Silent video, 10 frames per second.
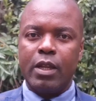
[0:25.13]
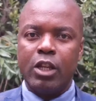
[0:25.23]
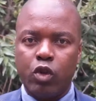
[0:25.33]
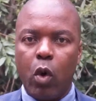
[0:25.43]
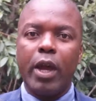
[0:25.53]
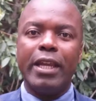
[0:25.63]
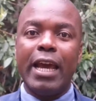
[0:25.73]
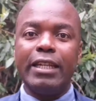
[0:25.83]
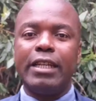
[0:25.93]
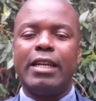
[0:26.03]
So in
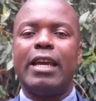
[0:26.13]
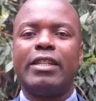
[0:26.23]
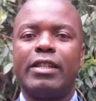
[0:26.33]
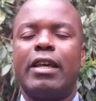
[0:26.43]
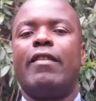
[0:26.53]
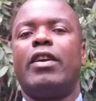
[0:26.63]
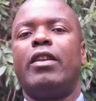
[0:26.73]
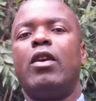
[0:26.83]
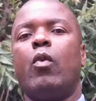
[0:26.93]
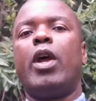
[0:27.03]
1997,
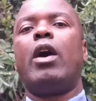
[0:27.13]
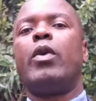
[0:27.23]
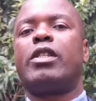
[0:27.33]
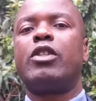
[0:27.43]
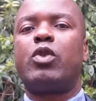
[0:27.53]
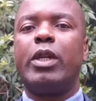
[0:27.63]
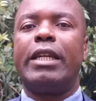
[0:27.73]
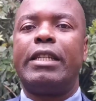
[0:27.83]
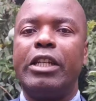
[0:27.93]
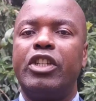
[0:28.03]
when I was a
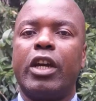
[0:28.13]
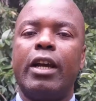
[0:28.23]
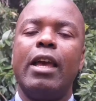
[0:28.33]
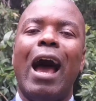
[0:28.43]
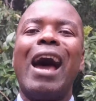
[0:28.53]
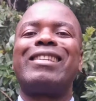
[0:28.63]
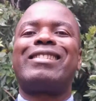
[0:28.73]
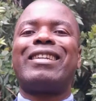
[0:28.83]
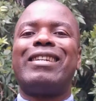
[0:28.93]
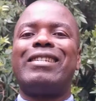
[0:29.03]
student teacher, I
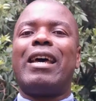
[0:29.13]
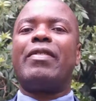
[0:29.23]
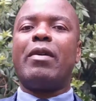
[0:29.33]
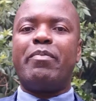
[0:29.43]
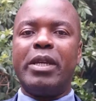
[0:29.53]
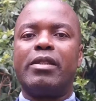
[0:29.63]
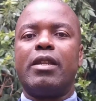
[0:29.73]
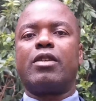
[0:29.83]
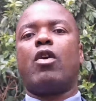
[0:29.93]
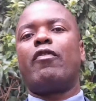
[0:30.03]
started the
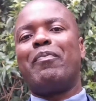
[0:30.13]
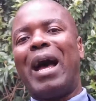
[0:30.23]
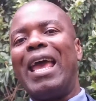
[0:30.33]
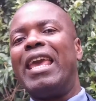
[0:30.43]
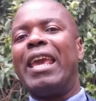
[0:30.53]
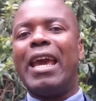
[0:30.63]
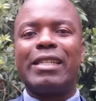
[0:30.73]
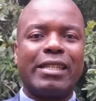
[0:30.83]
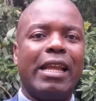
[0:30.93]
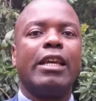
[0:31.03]
business of buying and
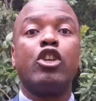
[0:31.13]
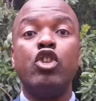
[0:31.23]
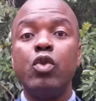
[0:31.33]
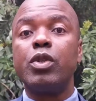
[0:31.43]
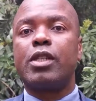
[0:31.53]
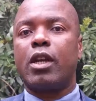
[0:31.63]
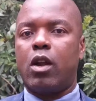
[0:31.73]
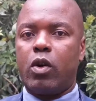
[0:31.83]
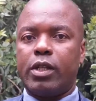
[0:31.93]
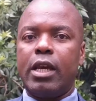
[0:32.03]
selling used
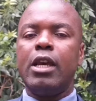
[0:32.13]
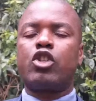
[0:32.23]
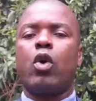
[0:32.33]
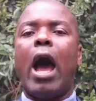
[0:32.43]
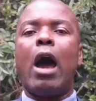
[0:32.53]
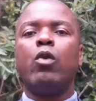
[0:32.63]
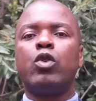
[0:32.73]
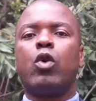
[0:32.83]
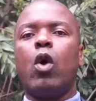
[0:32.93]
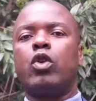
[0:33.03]
clothes. So I
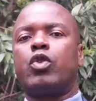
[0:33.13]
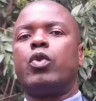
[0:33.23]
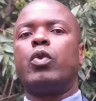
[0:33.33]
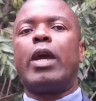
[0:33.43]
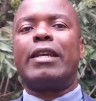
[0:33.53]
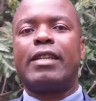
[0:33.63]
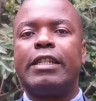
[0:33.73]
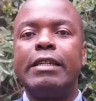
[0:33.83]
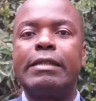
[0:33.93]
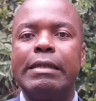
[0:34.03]
would go to a
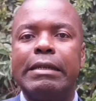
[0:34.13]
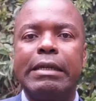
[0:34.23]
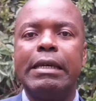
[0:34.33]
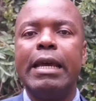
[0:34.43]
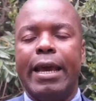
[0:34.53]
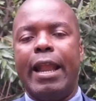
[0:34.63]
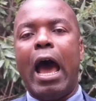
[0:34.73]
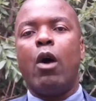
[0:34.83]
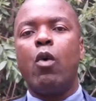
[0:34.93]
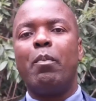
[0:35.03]
certain city and
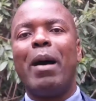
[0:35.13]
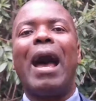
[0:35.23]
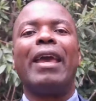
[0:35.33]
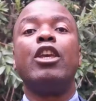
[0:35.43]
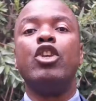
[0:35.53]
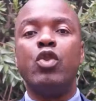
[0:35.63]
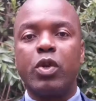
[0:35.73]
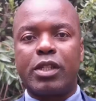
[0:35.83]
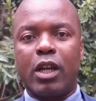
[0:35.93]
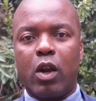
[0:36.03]
I would buy
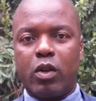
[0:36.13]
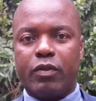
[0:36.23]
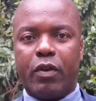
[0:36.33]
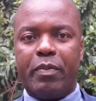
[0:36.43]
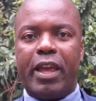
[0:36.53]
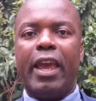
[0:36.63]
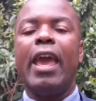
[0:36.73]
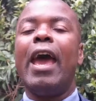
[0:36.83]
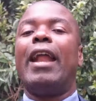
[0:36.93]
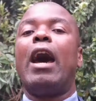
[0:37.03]
used clothes from there
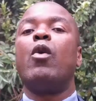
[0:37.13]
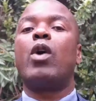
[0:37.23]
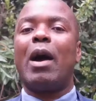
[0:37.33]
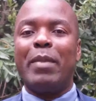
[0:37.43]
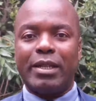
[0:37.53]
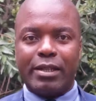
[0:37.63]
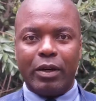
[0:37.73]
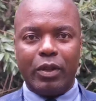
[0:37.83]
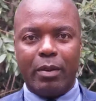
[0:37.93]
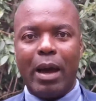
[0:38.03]
and I would come and
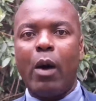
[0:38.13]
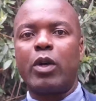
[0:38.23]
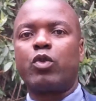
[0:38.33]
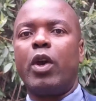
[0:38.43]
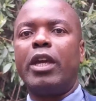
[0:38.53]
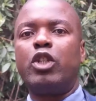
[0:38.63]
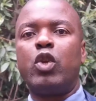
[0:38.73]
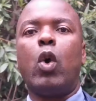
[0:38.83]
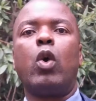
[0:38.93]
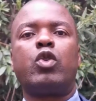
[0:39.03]
sell them. I was going
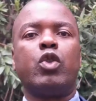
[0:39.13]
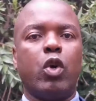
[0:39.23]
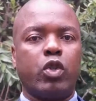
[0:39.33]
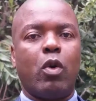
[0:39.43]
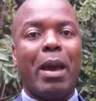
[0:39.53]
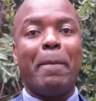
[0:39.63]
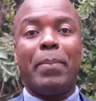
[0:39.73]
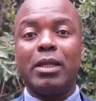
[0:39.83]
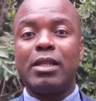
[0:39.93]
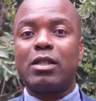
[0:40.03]
door to door. So my
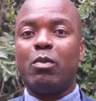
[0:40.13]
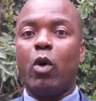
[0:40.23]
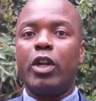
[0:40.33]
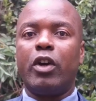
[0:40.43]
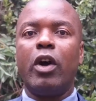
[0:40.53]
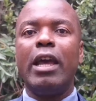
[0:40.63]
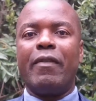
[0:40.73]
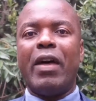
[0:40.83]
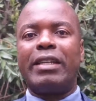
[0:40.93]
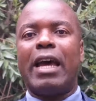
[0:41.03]
business model
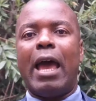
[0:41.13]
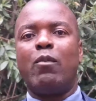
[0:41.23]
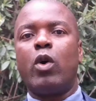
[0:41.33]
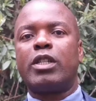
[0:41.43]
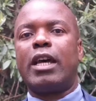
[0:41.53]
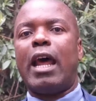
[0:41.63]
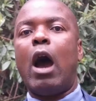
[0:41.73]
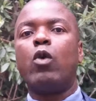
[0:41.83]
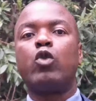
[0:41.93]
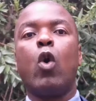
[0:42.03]
that time was that
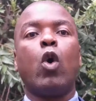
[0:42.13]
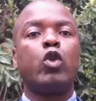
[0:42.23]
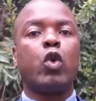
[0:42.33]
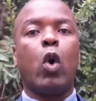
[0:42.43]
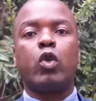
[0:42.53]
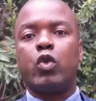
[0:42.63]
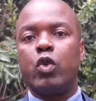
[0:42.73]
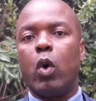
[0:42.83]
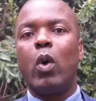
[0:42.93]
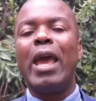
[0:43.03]
I would go door to
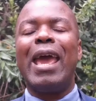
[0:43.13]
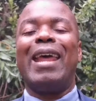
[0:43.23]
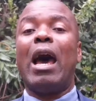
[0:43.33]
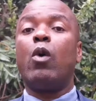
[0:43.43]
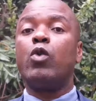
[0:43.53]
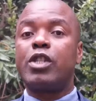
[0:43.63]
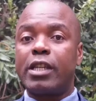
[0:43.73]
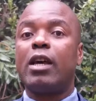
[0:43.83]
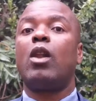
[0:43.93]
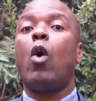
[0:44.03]
door and I would
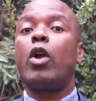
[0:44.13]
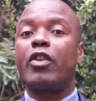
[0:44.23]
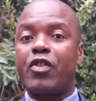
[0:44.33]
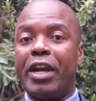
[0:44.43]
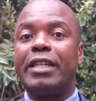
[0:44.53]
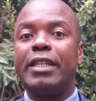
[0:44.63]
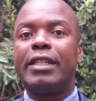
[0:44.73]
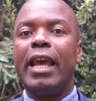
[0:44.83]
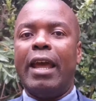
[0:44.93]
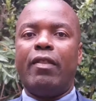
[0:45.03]
sell on credit
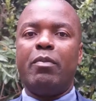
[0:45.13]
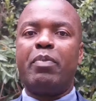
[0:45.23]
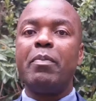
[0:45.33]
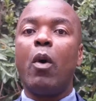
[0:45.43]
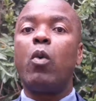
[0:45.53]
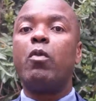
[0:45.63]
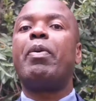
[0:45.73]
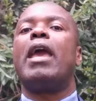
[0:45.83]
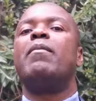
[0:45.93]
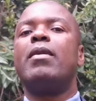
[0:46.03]
and then people would
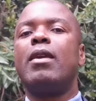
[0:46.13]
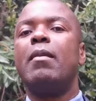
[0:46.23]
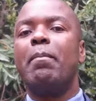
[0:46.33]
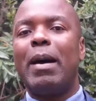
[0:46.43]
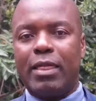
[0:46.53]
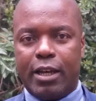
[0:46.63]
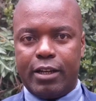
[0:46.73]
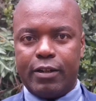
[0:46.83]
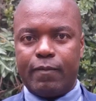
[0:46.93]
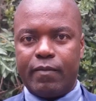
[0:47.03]
pay me month end.